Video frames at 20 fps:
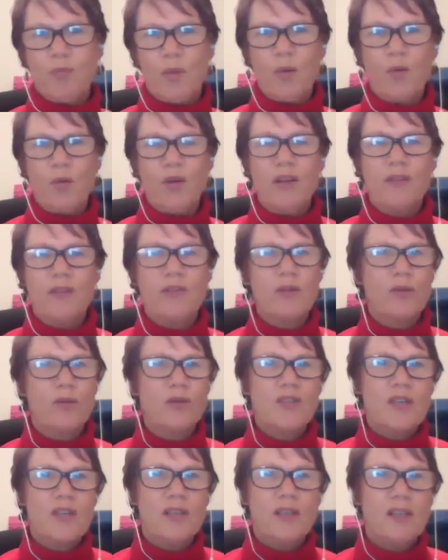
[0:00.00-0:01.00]
whatever, or
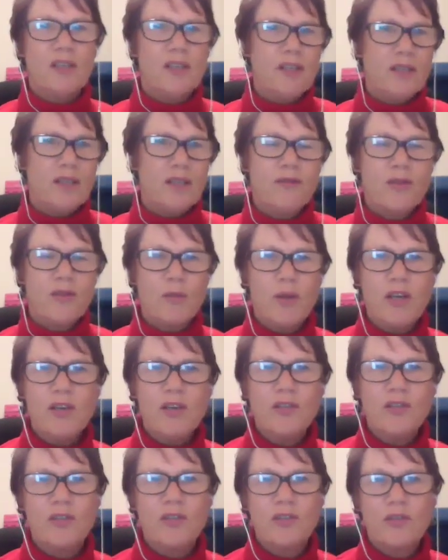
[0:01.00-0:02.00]
send any
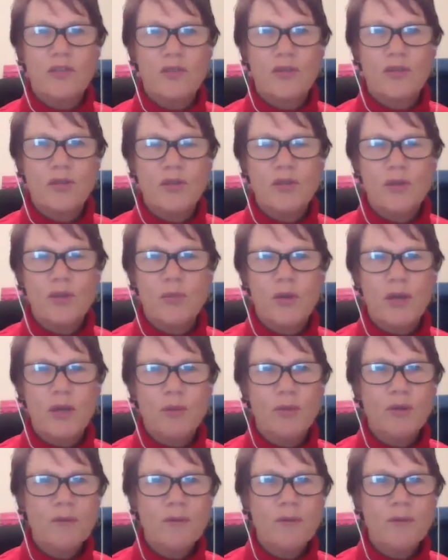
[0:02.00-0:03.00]
information through to people.